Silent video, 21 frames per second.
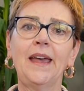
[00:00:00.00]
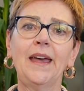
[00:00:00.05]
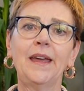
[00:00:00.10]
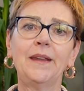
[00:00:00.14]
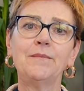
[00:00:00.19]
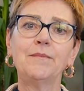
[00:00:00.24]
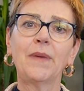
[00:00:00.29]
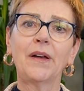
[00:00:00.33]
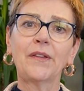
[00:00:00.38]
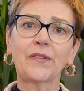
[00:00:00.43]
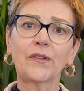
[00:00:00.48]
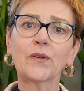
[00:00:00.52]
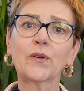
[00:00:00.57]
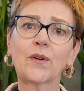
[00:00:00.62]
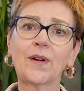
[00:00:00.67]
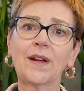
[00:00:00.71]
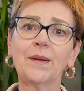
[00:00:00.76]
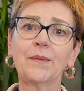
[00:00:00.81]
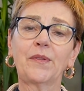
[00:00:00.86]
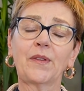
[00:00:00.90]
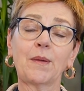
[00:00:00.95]
And muscle
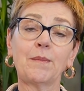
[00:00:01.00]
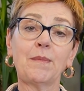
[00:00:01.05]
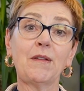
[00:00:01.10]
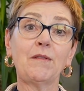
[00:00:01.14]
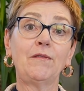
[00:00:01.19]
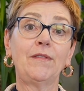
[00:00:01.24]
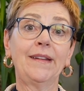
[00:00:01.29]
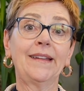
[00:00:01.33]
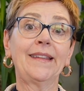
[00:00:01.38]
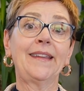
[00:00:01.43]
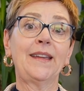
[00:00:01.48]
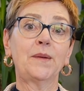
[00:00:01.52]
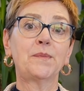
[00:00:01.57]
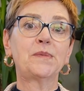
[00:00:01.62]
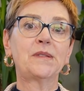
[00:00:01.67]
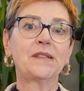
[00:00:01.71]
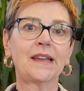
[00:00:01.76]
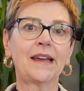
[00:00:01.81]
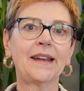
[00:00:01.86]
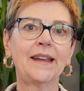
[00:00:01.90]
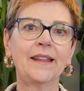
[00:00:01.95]
cramps can be really
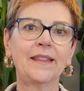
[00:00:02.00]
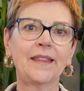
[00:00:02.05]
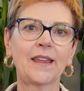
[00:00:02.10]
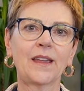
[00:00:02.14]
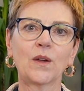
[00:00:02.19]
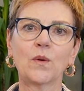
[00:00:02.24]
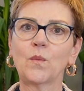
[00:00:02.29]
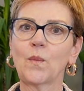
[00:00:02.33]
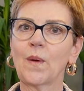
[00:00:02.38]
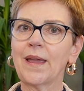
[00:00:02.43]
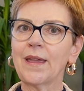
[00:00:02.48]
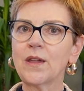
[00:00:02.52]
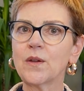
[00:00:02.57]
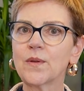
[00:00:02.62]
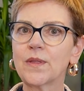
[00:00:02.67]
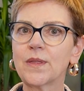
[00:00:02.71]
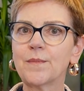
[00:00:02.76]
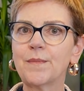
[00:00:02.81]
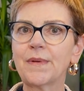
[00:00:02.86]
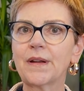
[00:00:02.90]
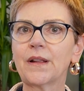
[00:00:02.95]
upsetting. They can wake you
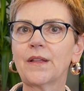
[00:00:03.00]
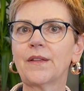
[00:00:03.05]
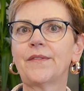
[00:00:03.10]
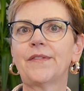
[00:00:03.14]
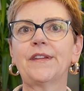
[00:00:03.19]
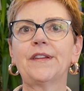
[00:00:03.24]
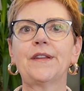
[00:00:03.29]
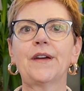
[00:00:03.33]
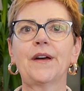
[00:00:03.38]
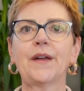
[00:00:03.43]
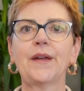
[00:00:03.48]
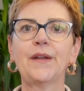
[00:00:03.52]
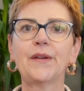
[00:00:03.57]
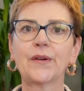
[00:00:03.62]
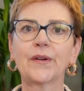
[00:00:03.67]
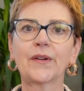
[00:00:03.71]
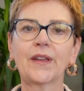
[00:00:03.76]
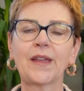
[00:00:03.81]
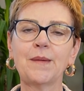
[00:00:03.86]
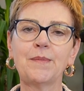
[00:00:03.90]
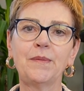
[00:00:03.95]
in the middle of the night
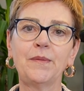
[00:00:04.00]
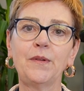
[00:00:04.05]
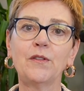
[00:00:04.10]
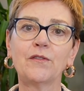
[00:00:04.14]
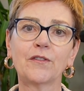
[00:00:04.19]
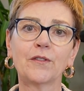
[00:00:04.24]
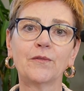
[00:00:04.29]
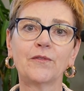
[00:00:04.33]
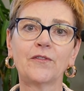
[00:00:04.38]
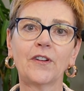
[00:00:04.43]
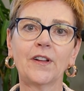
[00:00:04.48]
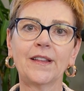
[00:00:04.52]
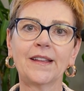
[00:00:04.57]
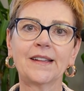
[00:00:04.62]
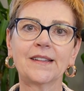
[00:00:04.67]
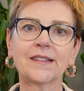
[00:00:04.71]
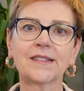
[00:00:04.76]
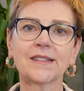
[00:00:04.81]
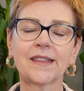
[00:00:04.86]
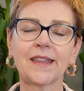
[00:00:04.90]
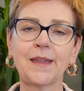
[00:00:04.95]
or keep you from
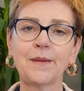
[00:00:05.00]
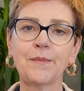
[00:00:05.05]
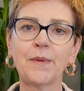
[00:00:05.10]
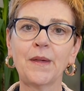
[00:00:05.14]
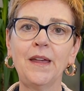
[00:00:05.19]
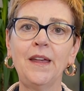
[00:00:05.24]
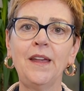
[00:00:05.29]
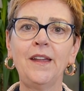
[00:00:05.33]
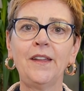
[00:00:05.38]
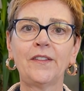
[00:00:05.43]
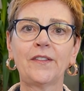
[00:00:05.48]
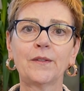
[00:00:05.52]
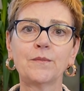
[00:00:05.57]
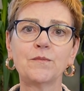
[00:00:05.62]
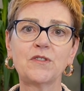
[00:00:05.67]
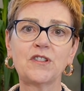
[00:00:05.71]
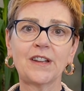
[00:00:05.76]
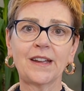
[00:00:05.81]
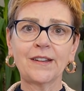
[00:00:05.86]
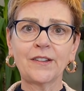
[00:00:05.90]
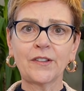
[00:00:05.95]
falling asleep. Some
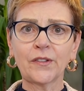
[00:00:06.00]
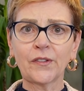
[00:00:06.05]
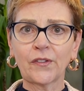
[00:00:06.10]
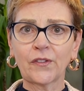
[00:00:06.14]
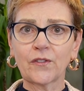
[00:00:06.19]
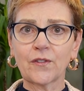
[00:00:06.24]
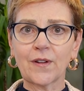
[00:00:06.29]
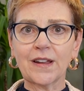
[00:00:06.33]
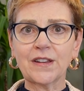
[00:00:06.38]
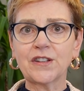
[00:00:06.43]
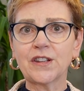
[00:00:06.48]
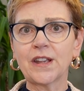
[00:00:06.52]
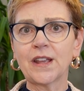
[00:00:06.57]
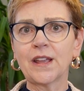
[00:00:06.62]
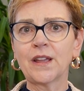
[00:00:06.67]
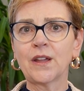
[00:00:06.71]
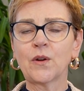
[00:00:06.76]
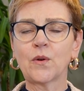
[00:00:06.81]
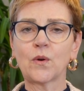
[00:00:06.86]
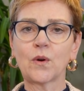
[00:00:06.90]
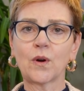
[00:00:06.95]
gentle
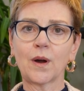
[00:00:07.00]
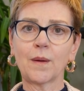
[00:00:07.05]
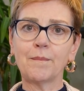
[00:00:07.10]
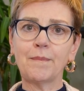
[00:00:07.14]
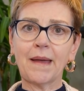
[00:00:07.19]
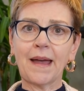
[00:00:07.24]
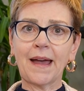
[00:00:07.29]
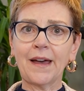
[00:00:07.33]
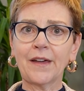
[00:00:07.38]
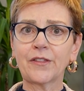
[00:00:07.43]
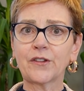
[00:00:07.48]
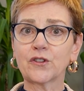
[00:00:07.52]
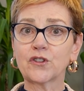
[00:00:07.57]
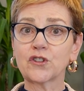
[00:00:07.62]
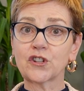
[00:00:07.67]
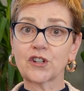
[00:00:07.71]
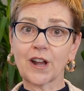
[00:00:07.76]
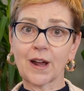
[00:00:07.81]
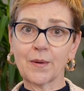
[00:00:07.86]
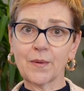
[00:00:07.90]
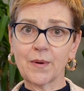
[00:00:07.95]
stretching or a bath or
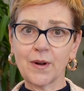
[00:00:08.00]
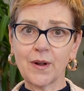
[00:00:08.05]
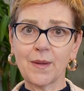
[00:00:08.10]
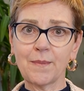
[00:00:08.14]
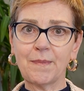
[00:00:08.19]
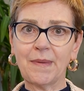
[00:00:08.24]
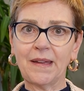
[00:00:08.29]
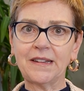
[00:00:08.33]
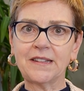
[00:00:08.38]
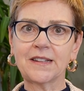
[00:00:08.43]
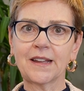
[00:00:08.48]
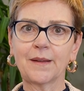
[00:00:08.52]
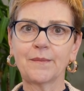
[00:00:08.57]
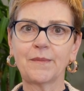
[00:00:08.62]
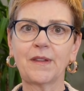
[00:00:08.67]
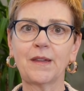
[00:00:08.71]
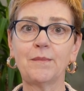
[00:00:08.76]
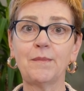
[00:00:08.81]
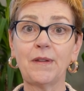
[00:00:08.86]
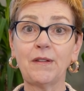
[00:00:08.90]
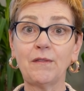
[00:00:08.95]
shower at bedtime
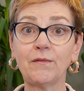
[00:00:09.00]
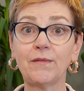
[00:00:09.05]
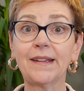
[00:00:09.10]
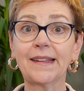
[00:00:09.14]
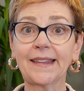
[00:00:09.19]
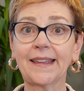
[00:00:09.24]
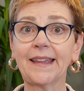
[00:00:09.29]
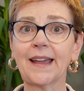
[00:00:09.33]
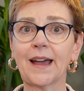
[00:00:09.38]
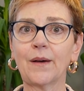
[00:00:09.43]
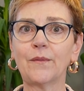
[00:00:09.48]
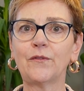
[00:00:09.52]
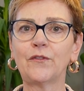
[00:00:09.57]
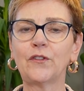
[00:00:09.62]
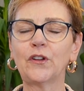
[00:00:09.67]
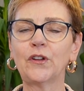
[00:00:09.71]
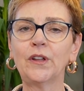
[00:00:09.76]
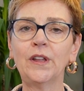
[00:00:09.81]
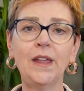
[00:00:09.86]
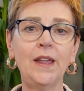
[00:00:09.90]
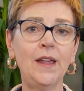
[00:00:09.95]
can be really
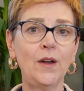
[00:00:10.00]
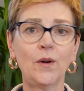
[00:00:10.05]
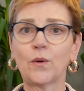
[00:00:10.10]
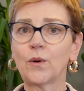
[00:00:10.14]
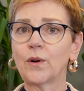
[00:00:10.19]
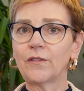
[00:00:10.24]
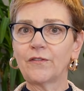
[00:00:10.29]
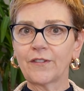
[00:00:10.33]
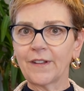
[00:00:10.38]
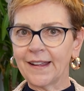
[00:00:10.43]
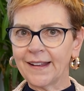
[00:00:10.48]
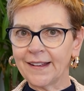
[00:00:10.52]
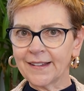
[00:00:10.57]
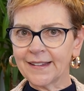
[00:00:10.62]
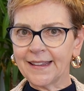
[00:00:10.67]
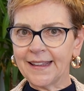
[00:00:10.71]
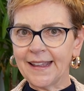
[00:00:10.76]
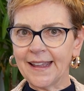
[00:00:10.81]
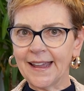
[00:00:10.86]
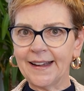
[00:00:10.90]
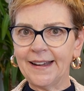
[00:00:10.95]
helpful. Or
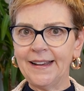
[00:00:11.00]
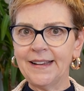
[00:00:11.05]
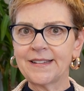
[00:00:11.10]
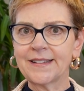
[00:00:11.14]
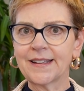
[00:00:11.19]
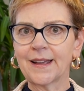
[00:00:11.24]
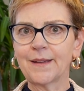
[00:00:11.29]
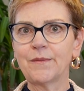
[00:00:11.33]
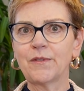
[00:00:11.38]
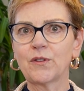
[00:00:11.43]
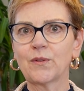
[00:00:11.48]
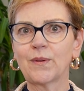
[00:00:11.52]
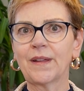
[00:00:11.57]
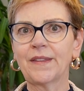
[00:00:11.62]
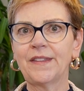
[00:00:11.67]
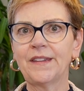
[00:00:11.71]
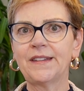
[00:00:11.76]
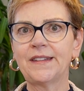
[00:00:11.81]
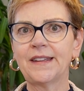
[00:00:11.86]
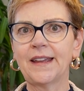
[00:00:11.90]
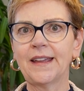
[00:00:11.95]
frankly, anytime throughout
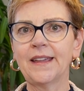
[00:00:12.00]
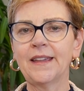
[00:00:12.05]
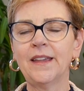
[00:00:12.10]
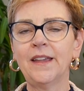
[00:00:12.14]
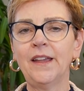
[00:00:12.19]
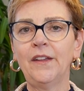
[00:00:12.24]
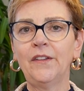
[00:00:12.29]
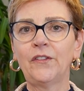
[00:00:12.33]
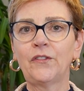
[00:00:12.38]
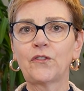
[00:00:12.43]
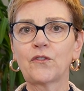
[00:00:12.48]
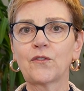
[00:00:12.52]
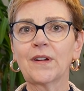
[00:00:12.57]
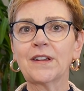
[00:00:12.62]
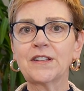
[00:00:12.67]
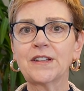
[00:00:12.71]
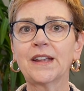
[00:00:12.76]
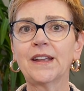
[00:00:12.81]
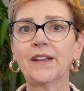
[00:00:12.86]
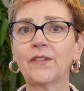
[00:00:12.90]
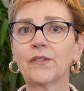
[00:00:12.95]
the day,
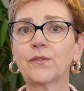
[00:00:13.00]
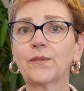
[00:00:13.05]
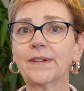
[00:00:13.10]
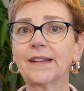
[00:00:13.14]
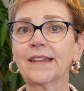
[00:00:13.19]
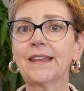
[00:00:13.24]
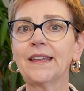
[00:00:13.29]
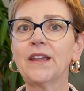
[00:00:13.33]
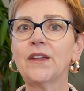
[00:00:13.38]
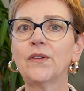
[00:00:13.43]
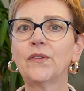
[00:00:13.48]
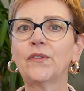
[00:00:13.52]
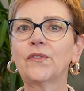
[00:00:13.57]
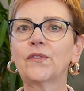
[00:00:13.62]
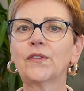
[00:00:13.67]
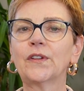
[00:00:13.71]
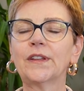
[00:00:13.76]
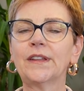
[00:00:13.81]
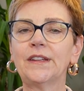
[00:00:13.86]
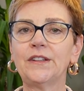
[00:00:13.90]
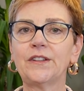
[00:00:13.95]
stretching is really
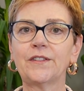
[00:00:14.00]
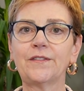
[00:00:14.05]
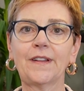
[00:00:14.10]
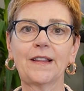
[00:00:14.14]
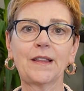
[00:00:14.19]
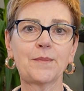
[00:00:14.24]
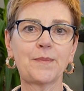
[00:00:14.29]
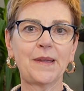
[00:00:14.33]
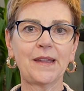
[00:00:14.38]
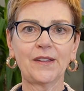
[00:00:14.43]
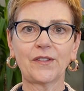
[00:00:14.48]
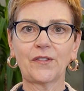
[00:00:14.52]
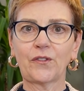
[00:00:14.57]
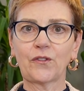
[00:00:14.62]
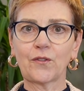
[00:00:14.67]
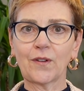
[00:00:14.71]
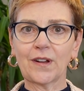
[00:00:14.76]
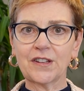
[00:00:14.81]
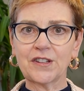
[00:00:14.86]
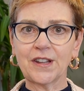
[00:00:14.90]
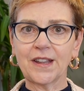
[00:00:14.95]
useful and developing a
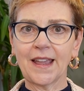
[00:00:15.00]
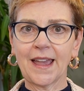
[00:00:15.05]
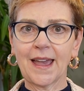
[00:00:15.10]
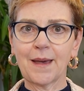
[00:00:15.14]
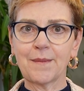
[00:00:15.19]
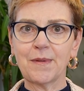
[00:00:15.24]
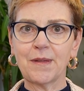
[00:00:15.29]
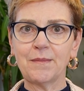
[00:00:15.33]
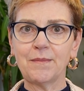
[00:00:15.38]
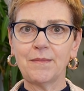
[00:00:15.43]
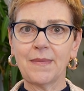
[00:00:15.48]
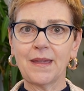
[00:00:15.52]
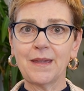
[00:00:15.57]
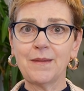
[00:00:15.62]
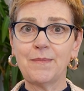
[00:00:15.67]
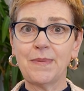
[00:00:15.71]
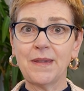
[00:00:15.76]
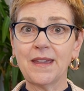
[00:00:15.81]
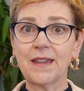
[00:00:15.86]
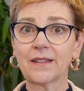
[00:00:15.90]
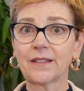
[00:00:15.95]
stretching habit may
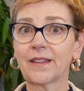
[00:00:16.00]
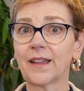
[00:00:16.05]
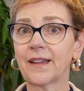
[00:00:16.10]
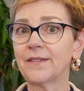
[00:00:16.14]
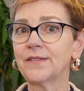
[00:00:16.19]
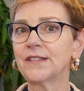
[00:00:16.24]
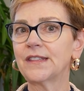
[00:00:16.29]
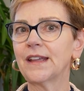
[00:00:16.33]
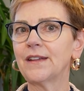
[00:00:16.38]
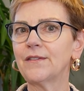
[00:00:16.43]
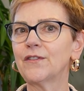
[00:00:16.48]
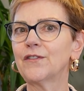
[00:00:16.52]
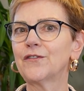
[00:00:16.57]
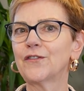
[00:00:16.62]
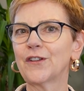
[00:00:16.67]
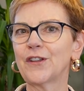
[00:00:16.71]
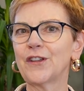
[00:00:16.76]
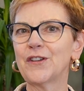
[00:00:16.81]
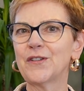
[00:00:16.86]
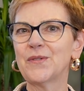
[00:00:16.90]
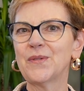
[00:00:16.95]
be a lifesaver
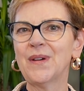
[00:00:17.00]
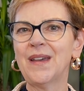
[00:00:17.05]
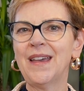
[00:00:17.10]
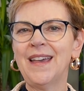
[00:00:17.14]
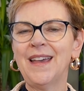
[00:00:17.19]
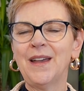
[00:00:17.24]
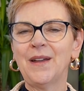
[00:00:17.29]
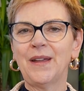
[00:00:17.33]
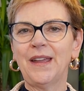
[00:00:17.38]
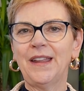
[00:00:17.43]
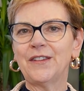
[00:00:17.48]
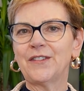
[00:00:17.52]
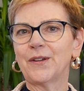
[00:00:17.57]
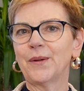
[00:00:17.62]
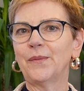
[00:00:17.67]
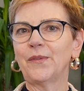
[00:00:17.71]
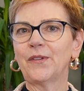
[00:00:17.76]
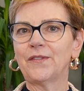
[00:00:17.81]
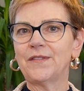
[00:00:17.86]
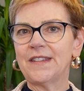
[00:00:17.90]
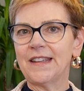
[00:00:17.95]
for you in
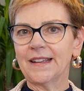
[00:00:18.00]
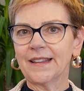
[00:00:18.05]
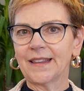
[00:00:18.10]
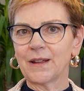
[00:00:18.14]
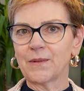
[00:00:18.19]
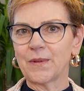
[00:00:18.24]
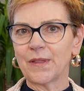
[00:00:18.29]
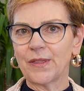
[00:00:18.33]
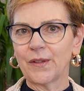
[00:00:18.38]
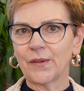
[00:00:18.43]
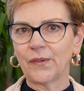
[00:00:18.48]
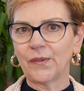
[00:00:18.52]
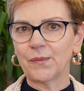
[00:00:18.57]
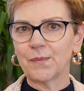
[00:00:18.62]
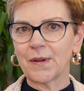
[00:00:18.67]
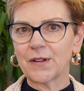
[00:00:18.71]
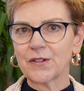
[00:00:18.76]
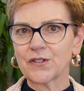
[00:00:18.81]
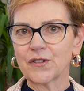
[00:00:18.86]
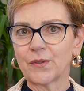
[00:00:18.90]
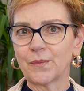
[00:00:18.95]
terms of dealing with those
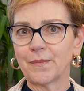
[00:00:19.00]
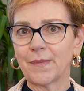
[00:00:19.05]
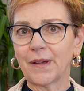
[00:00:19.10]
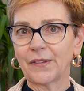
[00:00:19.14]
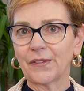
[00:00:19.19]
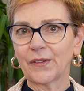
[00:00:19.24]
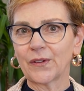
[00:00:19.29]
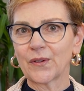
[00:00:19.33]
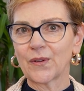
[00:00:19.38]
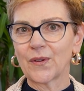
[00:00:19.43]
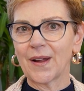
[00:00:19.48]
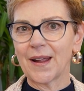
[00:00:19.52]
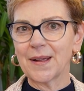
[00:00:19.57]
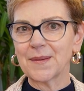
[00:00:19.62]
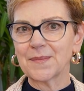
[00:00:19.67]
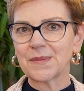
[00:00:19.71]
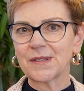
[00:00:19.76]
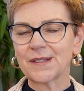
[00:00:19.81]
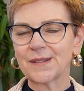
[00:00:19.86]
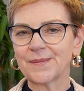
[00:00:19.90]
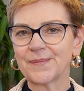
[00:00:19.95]
muscle, muscle
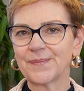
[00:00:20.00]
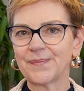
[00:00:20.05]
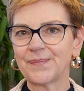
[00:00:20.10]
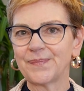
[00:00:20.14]
cramps.